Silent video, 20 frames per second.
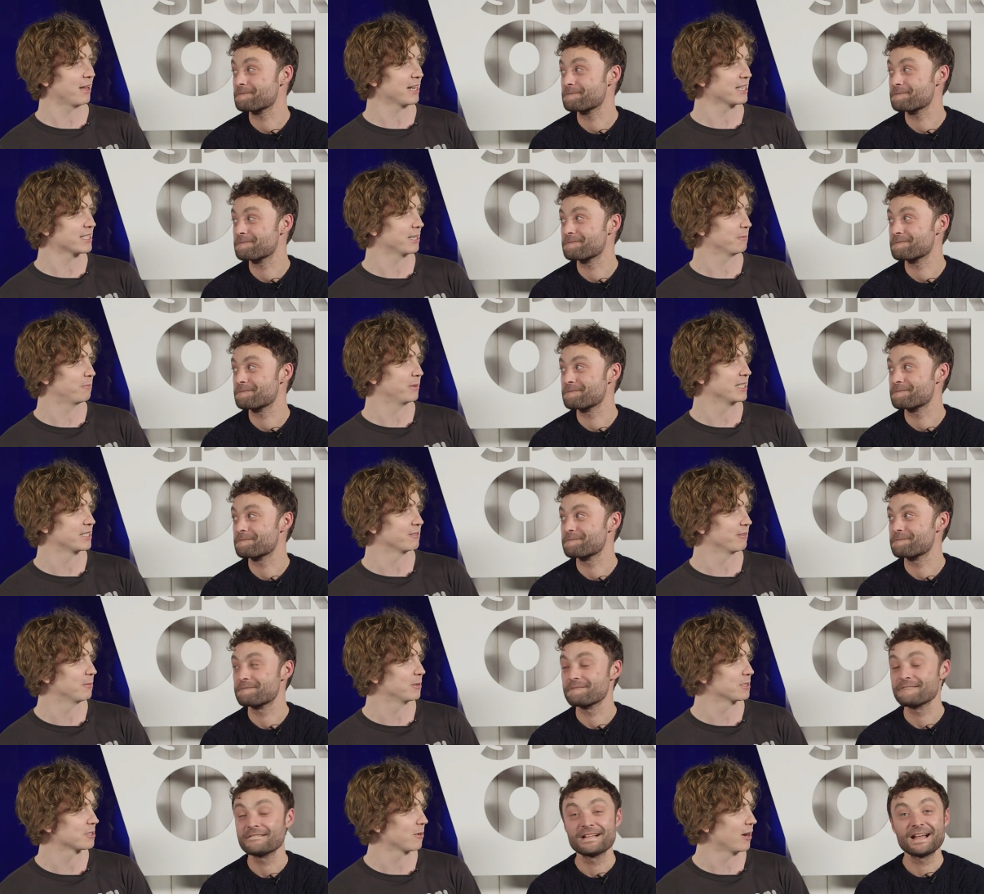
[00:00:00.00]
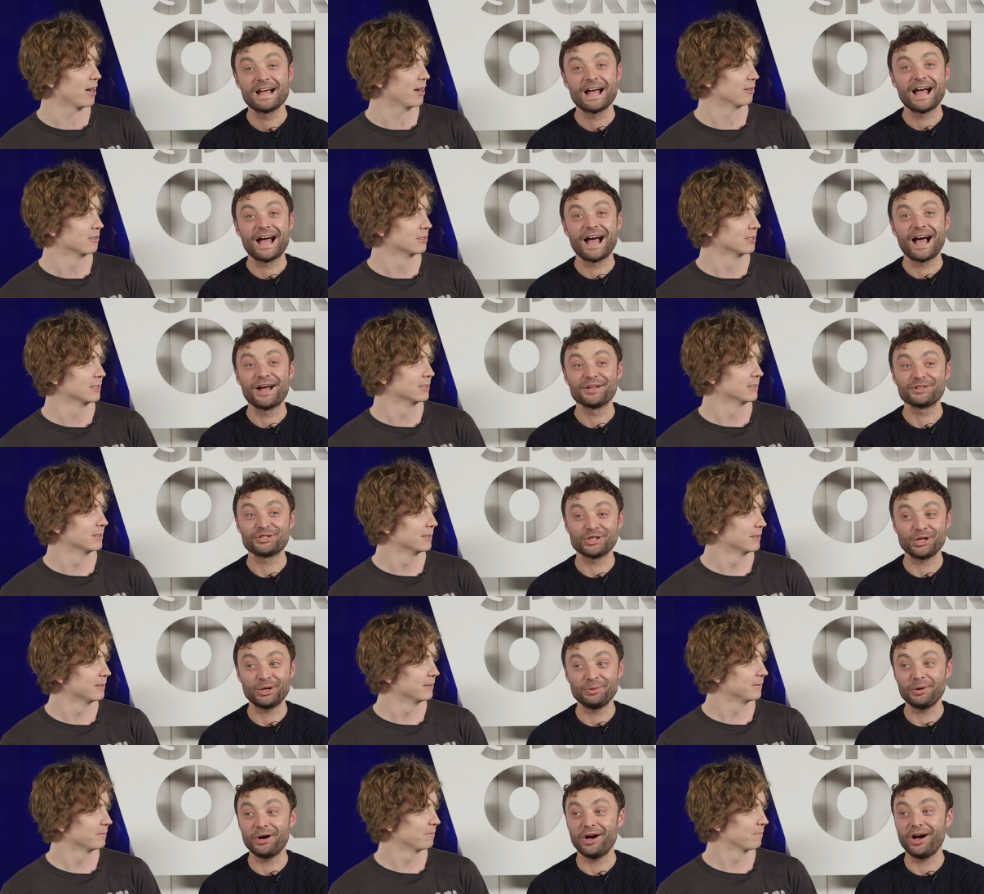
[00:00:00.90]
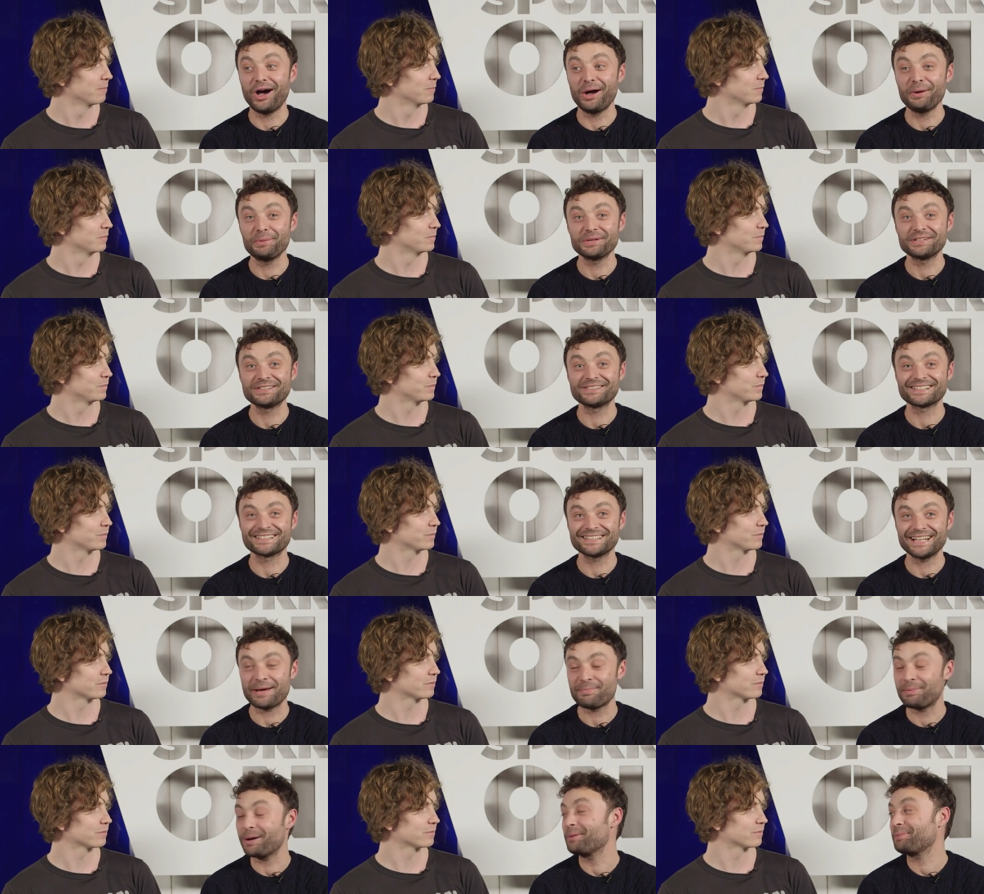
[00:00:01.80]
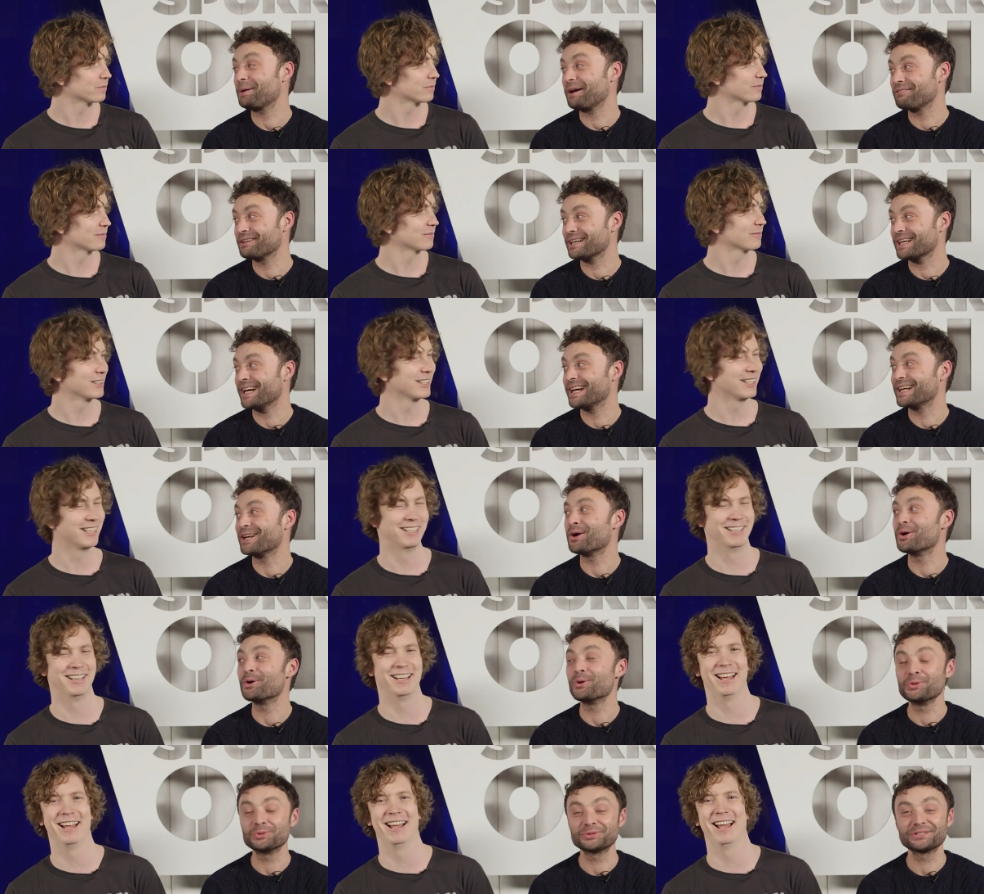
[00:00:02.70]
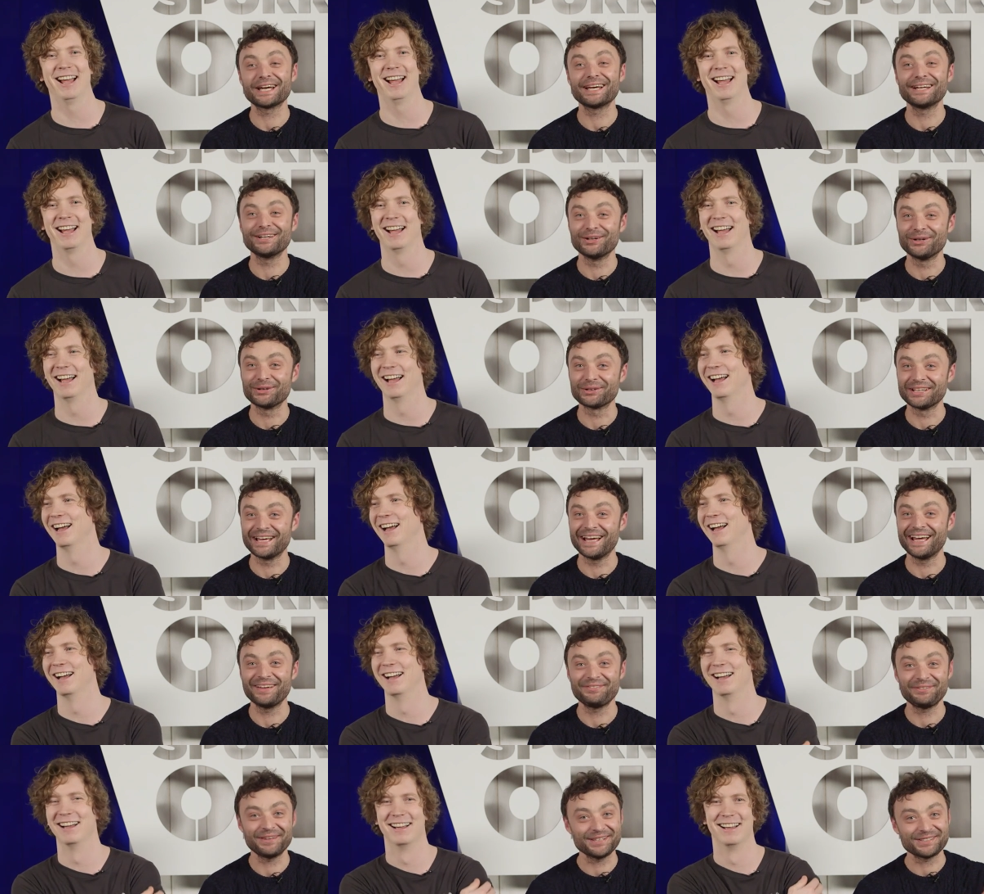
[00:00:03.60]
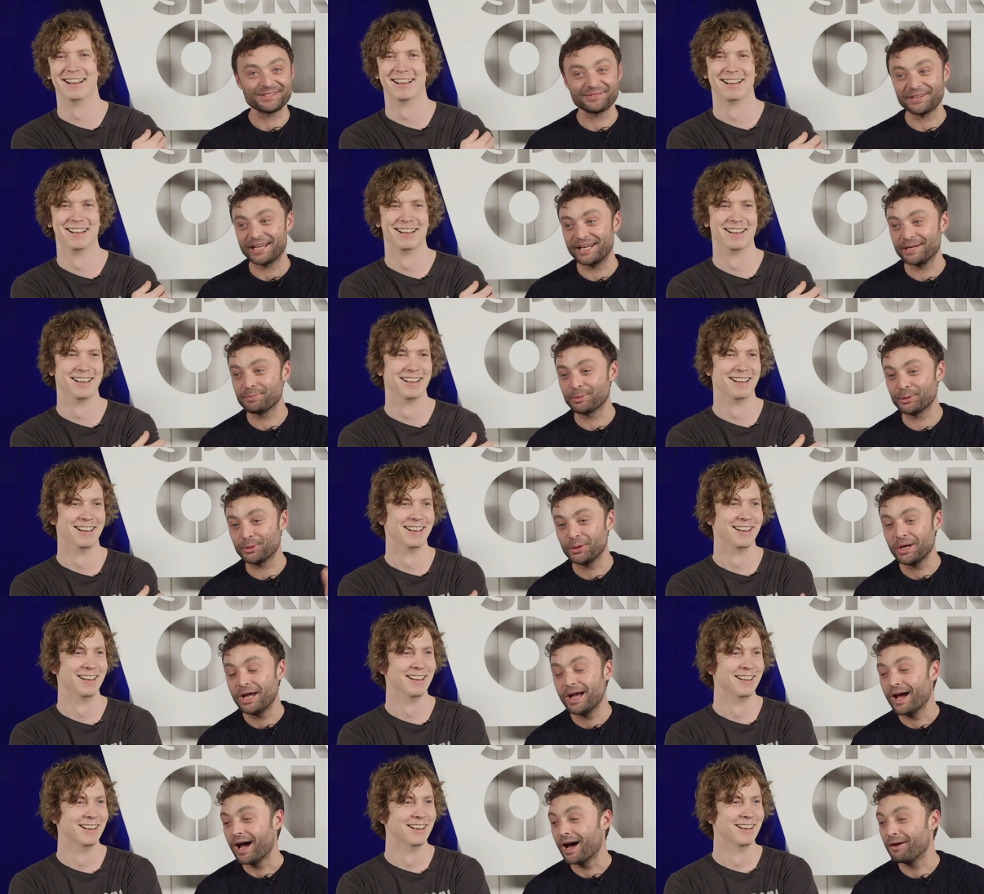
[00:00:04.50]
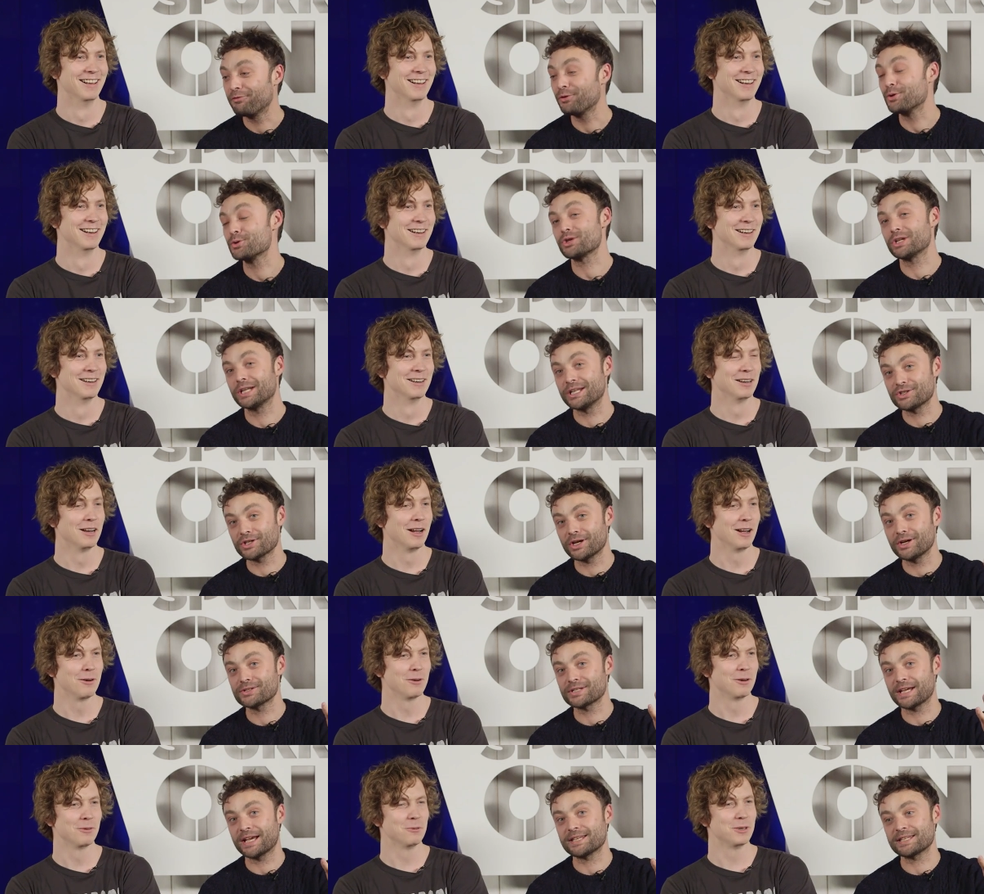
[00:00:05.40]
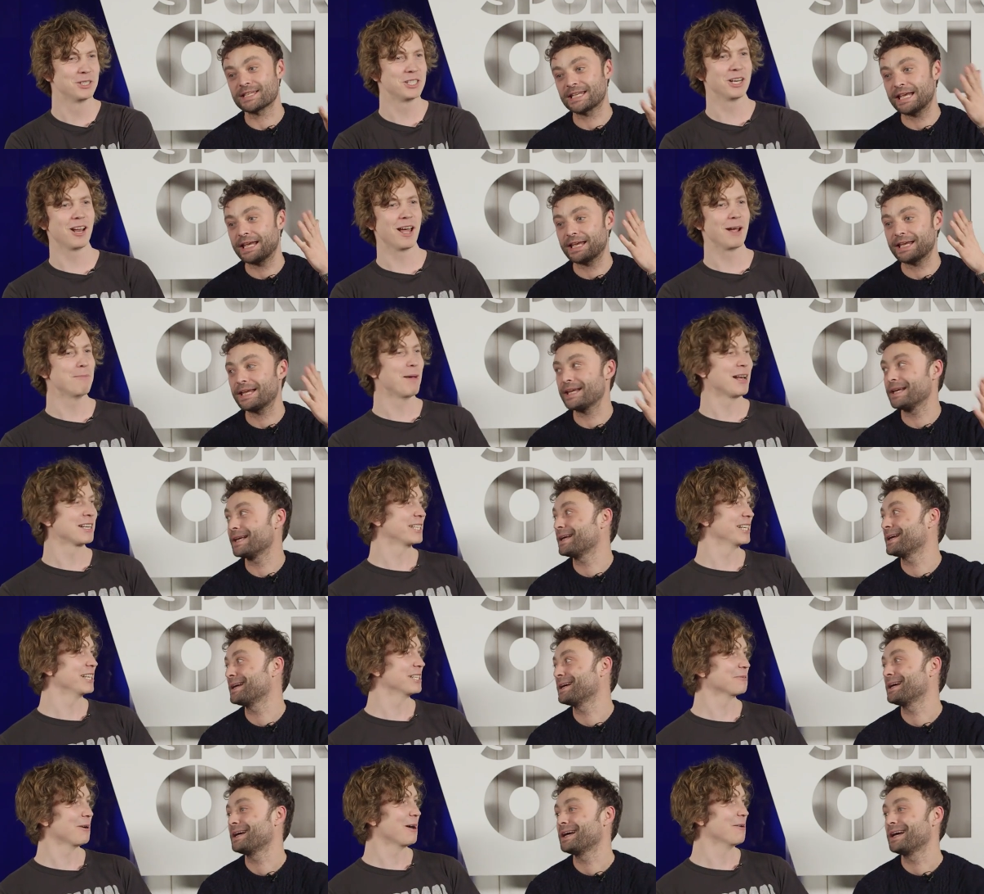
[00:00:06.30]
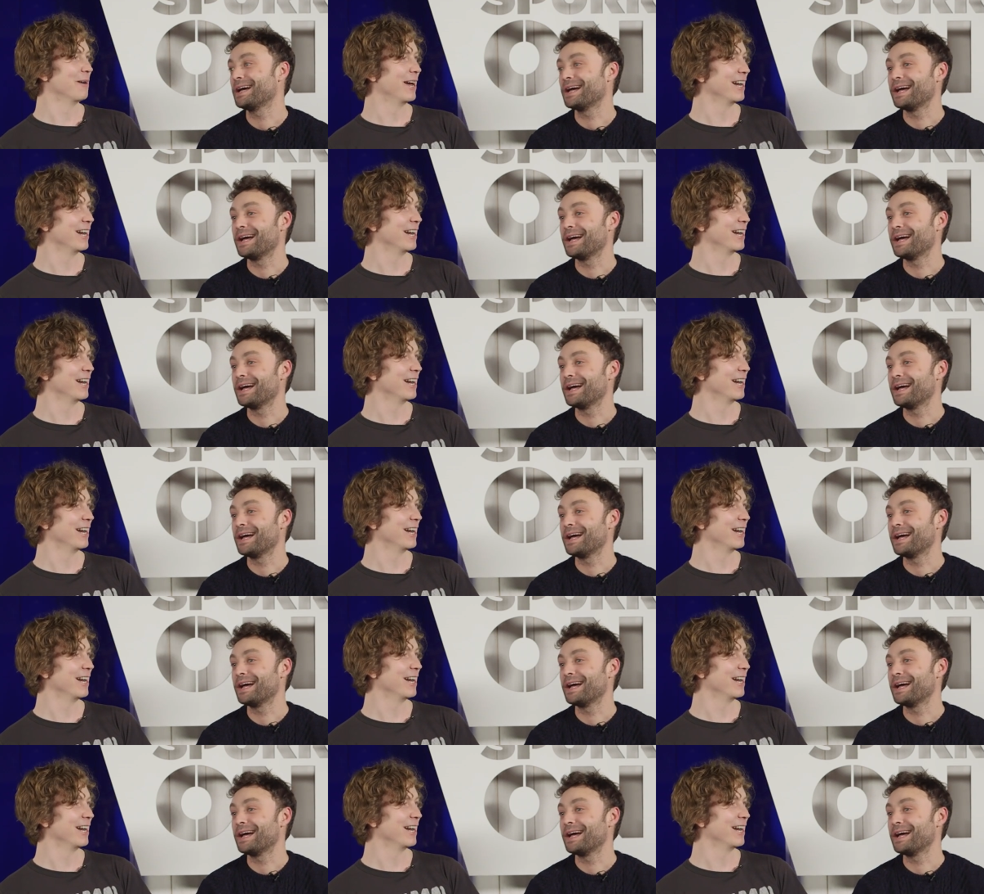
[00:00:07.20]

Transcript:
Speaker 1: fancy a piece of him as well
Speaker 2: you know what? I would snap up Harry Kane all day long. yeah, if he's available. Unfortunately, Jose. Would you like Messi as well,